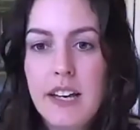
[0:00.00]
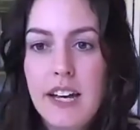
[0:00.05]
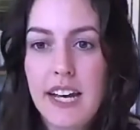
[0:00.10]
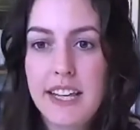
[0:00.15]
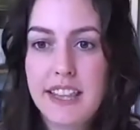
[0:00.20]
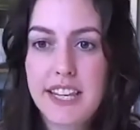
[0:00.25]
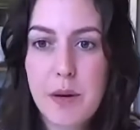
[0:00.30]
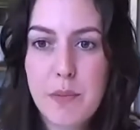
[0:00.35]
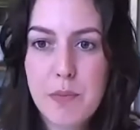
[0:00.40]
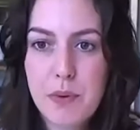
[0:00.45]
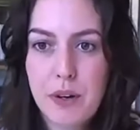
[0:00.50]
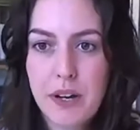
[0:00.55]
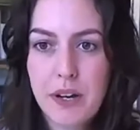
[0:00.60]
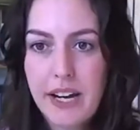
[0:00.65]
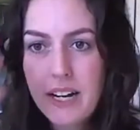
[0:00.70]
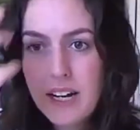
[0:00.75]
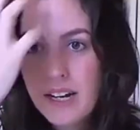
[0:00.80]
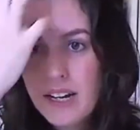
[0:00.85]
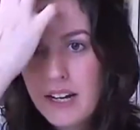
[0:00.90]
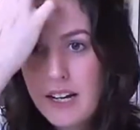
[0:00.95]
at that
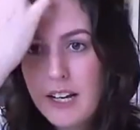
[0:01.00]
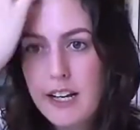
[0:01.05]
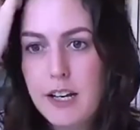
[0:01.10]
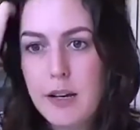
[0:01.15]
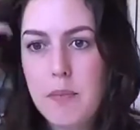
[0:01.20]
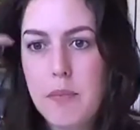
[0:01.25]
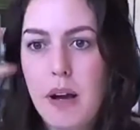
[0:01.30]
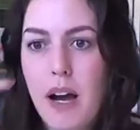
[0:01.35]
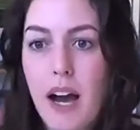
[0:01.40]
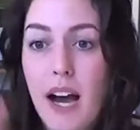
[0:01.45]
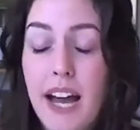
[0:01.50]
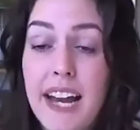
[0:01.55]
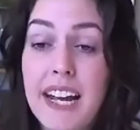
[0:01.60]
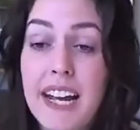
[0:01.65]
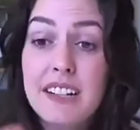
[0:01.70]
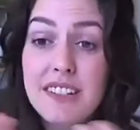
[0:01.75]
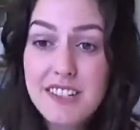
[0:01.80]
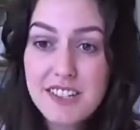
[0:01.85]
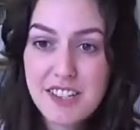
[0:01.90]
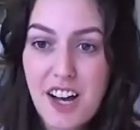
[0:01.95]
point, um, I
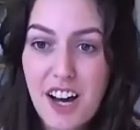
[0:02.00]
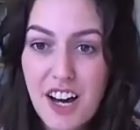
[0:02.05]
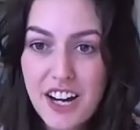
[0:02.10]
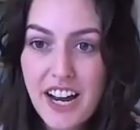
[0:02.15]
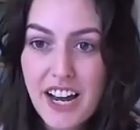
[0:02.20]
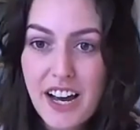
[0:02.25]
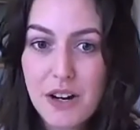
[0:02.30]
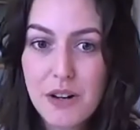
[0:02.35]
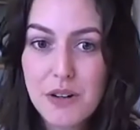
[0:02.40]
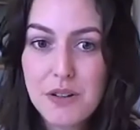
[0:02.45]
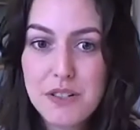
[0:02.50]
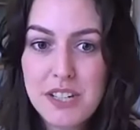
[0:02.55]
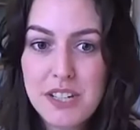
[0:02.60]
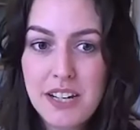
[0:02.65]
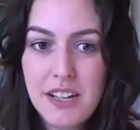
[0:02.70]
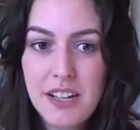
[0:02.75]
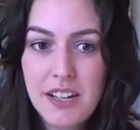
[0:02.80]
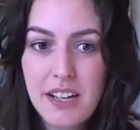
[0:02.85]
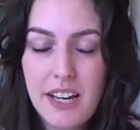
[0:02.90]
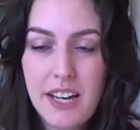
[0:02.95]
had sought out
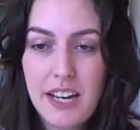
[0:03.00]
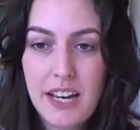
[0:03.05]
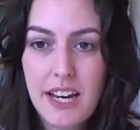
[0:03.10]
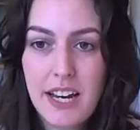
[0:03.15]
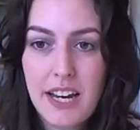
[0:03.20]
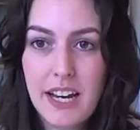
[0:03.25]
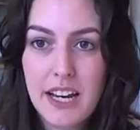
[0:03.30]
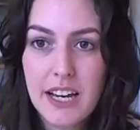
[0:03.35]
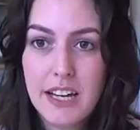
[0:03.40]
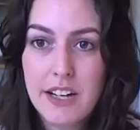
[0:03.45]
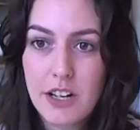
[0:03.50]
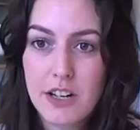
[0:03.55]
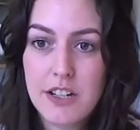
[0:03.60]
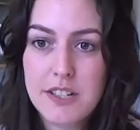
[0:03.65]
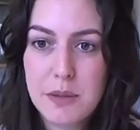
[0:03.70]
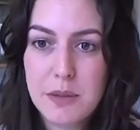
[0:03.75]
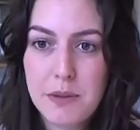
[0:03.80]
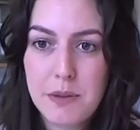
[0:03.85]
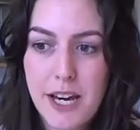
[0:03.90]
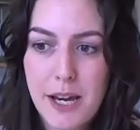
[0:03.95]
a, an art
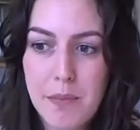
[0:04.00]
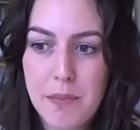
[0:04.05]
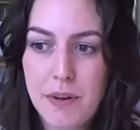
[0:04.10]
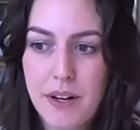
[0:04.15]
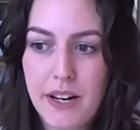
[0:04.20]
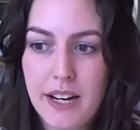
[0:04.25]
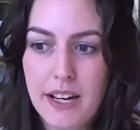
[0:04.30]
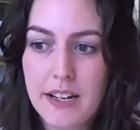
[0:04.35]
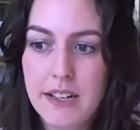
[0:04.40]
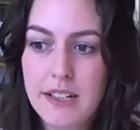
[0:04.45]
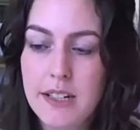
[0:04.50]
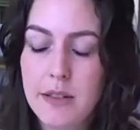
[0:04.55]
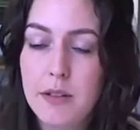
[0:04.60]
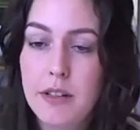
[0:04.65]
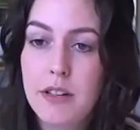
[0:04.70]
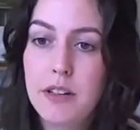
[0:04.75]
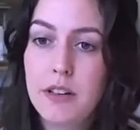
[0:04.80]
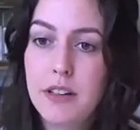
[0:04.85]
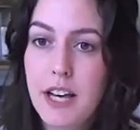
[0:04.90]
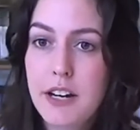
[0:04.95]
supply brand
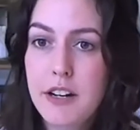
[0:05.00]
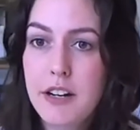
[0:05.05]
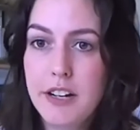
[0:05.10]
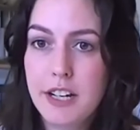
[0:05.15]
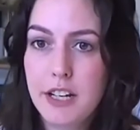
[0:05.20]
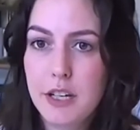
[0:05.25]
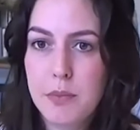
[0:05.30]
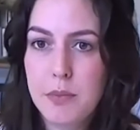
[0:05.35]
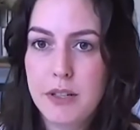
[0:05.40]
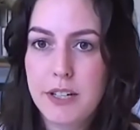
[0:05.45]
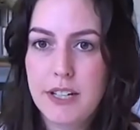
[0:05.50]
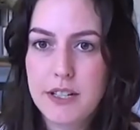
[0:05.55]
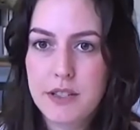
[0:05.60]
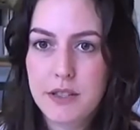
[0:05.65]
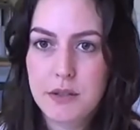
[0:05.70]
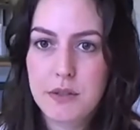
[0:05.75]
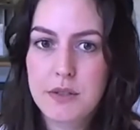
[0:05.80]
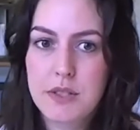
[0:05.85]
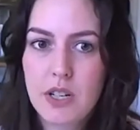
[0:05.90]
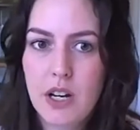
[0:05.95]
and lettering community.
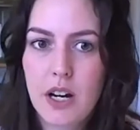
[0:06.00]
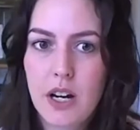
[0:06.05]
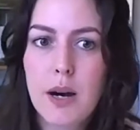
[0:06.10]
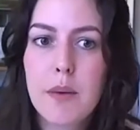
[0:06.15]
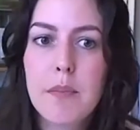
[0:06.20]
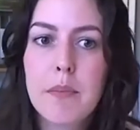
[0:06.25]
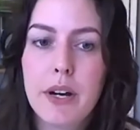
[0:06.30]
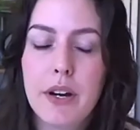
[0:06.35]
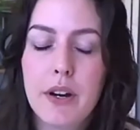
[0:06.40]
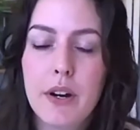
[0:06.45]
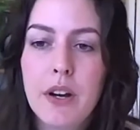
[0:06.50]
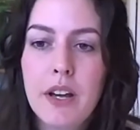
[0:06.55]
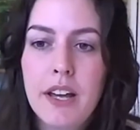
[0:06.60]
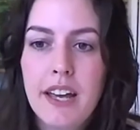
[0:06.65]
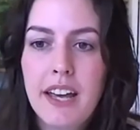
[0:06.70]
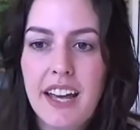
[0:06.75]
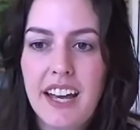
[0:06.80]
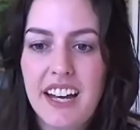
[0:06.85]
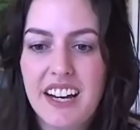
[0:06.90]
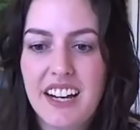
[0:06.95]
So it was Tombow.
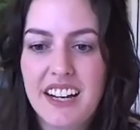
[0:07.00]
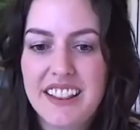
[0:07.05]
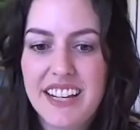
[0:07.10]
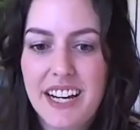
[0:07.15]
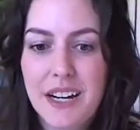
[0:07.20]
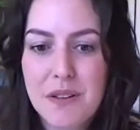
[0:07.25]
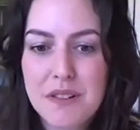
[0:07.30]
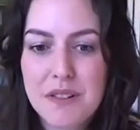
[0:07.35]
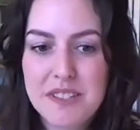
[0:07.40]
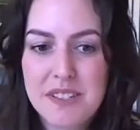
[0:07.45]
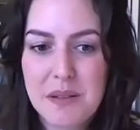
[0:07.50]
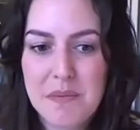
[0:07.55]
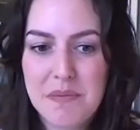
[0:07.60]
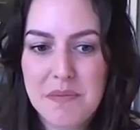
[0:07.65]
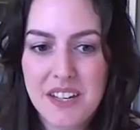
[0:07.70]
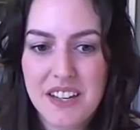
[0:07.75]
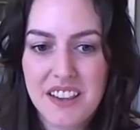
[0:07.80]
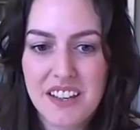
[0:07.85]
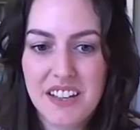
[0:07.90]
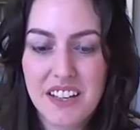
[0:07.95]
And that was
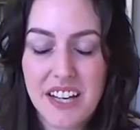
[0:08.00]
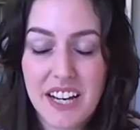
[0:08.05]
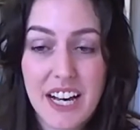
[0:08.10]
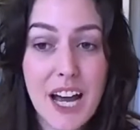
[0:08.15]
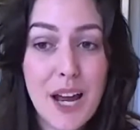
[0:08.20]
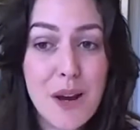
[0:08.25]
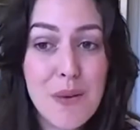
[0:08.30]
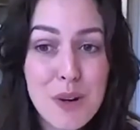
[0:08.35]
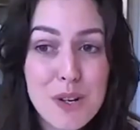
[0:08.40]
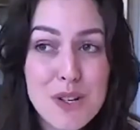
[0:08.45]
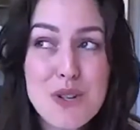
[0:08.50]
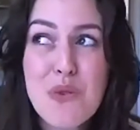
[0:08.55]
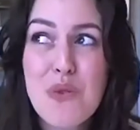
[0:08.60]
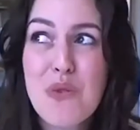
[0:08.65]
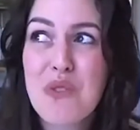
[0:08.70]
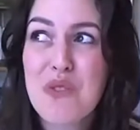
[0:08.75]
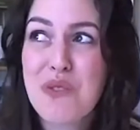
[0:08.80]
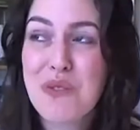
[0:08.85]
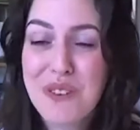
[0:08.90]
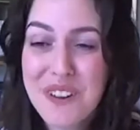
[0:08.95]
something that like I worked
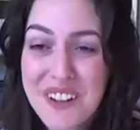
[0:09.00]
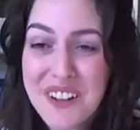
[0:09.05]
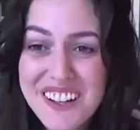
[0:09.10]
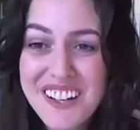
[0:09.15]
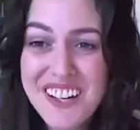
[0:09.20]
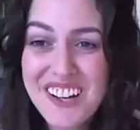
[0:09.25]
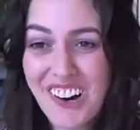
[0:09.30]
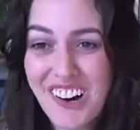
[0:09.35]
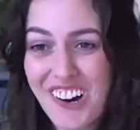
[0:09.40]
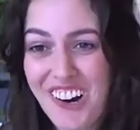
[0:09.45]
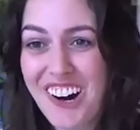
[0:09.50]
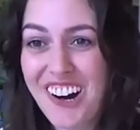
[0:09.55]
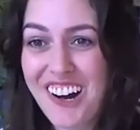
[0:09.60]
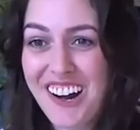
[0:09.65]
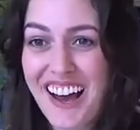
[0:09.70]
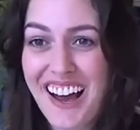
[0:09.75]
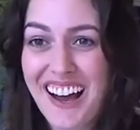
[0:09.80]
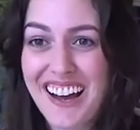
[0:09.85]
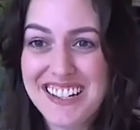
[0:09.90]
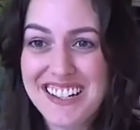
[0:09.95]
really hard
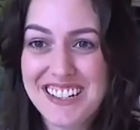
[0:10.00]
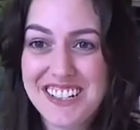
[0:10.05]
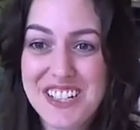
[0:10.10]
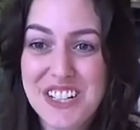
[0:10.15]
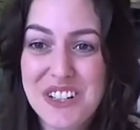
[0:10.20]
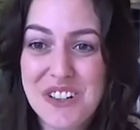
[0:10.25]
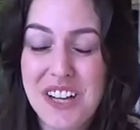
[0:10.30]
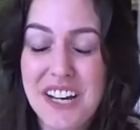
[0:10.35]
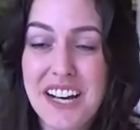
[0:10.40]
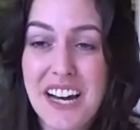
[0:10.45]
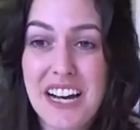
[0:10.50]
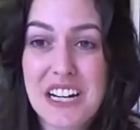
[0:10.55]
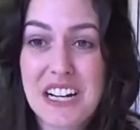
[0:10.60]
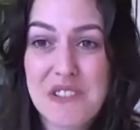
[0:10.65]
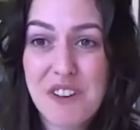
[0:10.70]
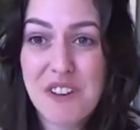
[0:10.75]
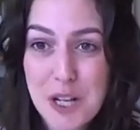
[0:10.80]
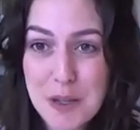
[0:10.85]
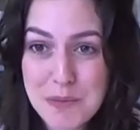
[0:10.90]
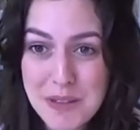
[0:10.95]
at to do. Like I
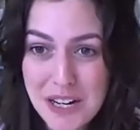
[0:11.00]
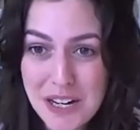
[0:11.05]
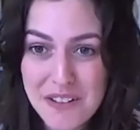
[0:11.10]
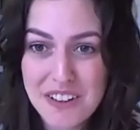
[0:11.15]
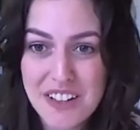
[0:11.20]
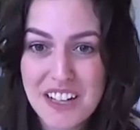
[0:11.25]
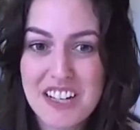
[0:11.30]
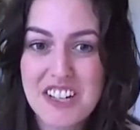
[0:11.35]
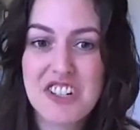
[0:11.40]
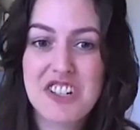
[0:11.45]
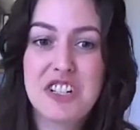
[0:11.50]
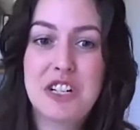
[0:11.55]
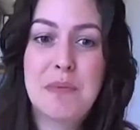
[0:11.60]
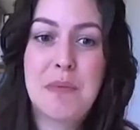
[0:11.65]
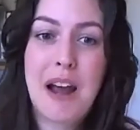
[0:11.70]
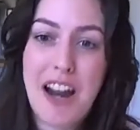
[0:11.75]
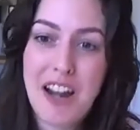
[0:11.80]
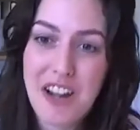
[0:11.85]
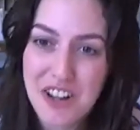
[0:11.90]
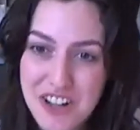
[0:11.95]
developed that relationship.
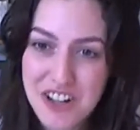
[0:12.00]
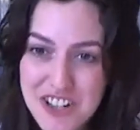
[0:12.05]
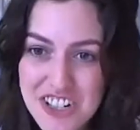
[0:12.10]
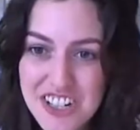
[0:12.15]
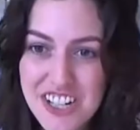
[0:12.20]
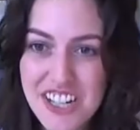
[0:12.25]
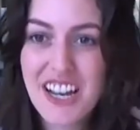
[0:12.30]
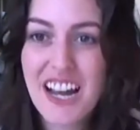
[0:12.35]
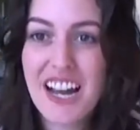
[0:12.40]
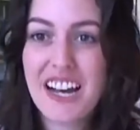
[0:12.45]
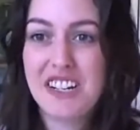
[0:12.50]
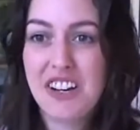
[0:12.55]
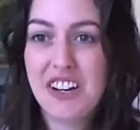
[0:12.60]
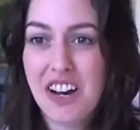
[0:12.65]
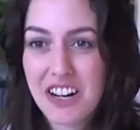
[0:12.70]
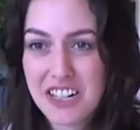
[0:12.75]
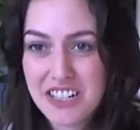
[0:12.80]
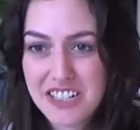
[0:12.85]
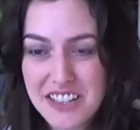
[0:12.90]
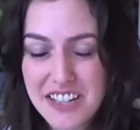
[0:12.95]
I nurtured it. I
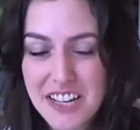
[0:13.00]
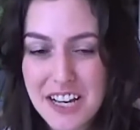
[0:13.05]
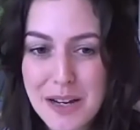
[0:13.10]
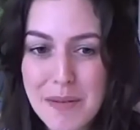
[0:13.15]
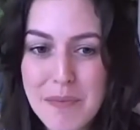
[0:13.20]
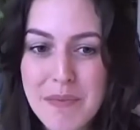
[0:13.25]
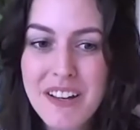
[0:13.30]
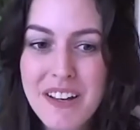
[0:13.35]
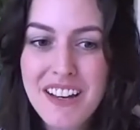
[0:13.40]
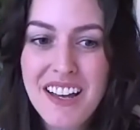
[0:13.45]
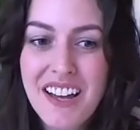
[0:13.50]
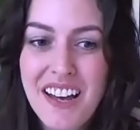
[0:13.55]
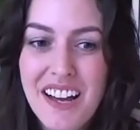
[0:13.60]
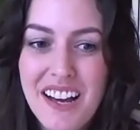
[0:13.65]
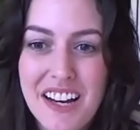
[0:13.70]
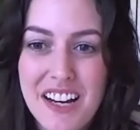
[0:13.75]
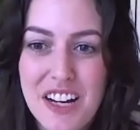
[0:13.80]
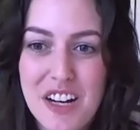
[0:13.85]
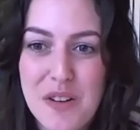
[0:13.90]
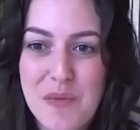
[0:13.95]
talked to them.
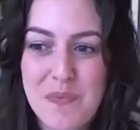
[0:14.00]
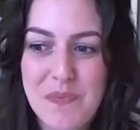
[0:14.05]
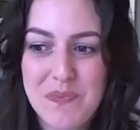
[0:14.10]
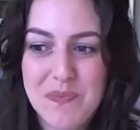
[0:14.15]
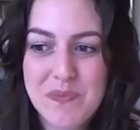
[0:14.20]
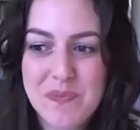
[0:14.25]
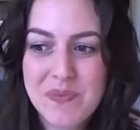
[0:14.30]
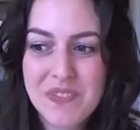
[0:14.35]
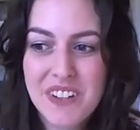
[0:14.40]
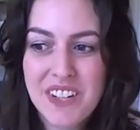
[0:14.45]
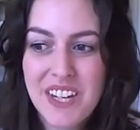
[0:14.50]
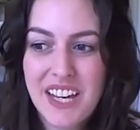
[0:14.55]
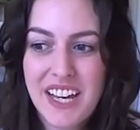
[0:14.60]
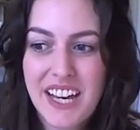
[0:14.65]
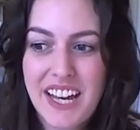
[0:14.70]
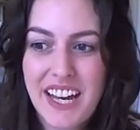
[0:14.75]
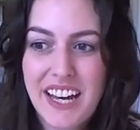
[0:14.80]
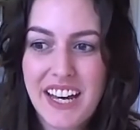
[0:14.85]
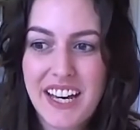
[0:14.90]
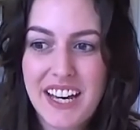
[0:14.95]
Um,
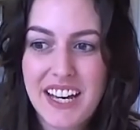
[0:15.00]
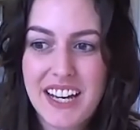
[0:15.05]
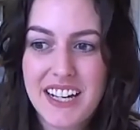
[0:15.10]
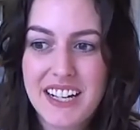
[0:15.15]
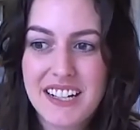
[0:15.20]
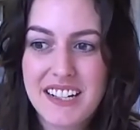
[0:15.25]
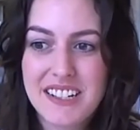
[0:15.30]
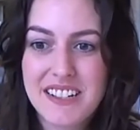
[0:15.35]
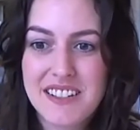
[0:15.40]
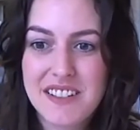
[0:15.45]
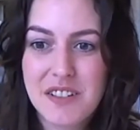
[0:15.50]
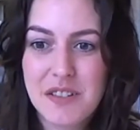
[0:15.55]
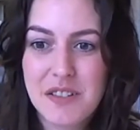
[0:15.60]
and